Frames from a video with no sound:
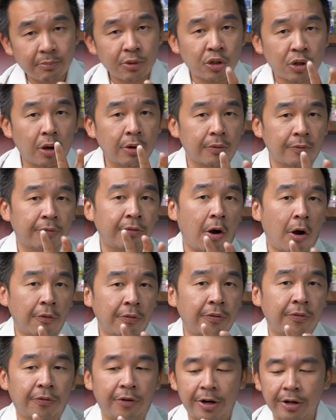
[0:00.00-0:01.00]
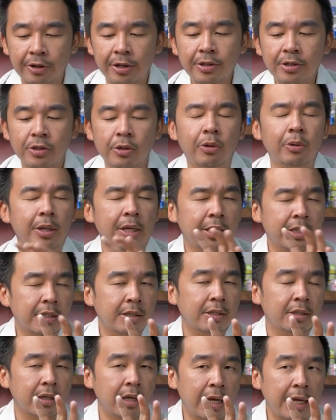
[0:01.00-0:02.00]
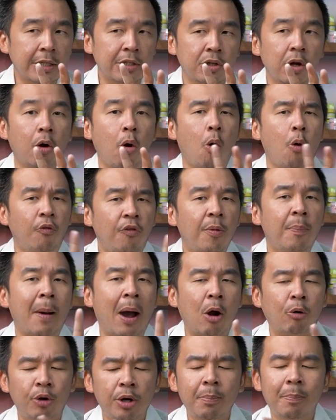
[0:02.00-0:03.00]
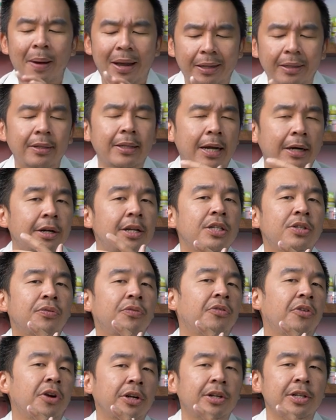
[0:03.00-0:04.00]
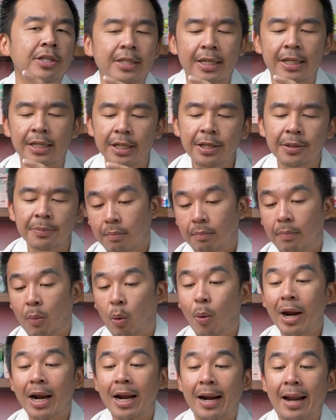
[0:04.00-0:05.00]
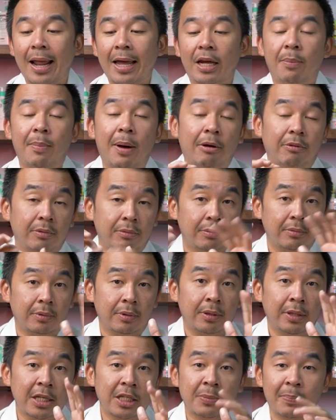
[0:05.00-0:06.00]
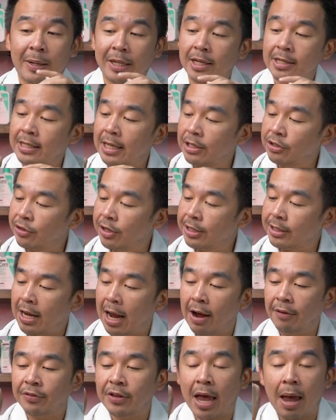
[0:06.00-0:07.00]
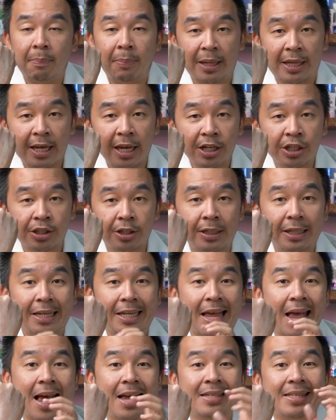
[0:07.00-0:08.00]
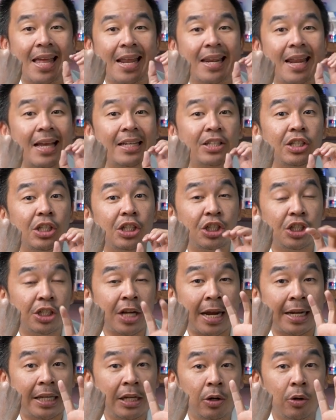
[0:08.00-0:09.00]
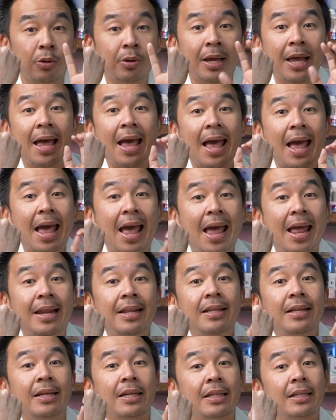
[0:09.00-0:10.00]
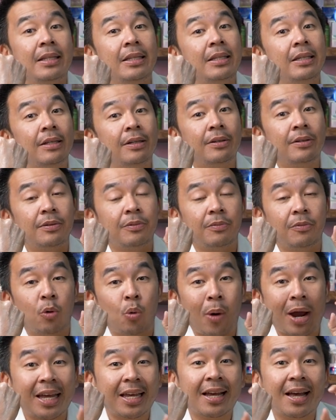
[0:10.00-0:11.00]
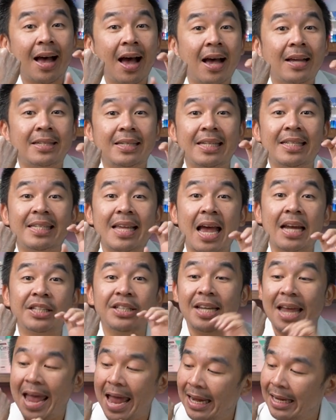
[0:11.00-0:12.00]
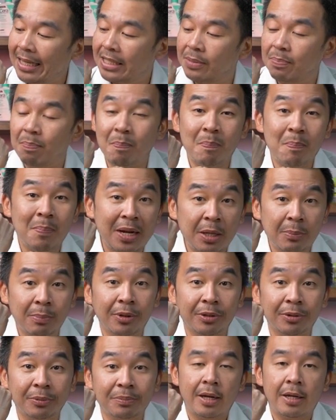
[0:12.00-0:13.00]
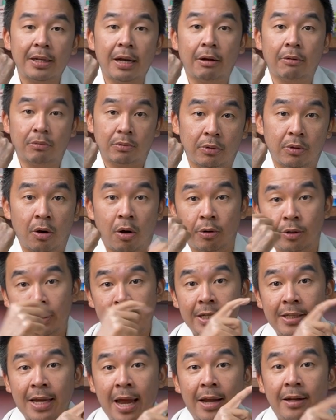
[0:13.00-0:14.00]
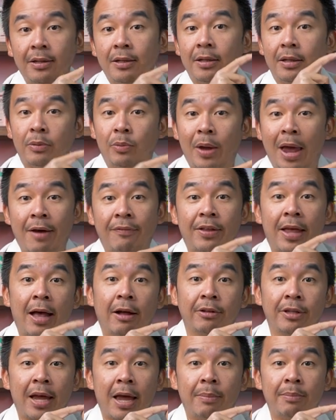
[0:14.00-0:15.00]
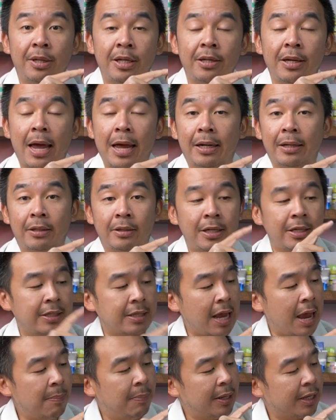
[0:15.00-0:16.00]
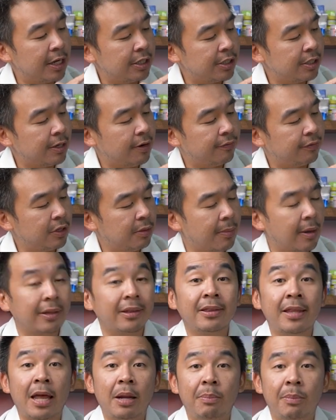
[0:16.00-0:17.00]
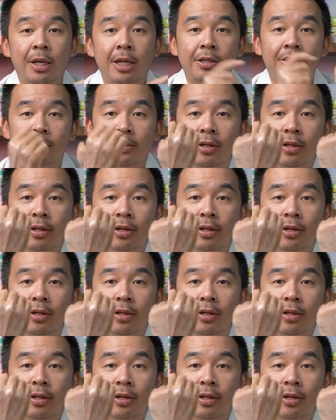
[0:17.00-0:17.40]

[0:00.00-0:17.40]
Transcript: sort of, of a fragrance, so it's it's not overpowering, but there is fragrance in it. But what I like about this particular sunscreen is after application, it has that nice shiny look and the white cast is actually at its minimal. Now, on this hand, we have the Elta M D and this application after about ten minutes,